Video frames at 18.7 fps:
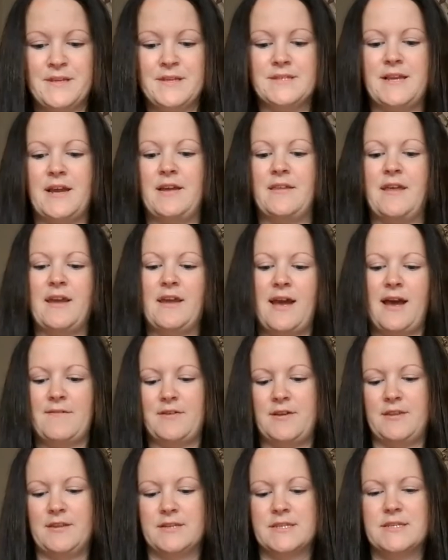So there you have
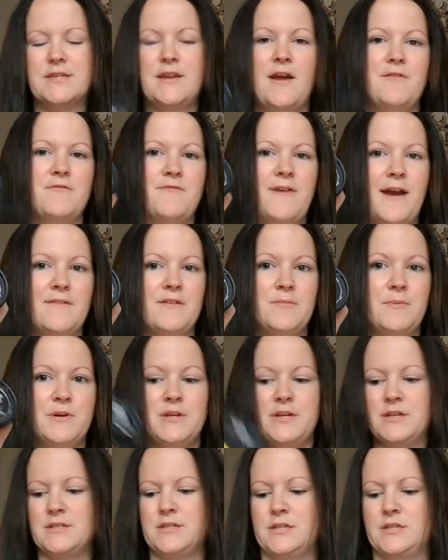it, the Snow Fairy body
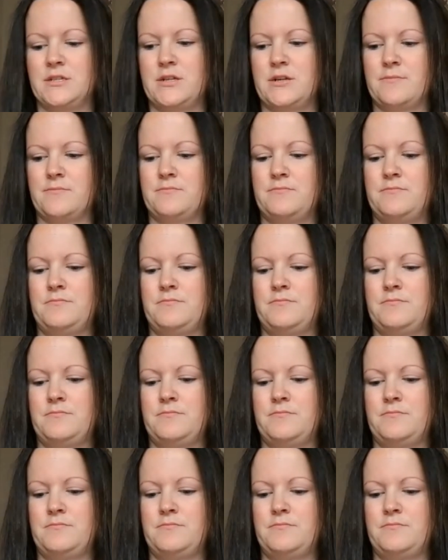conditioner.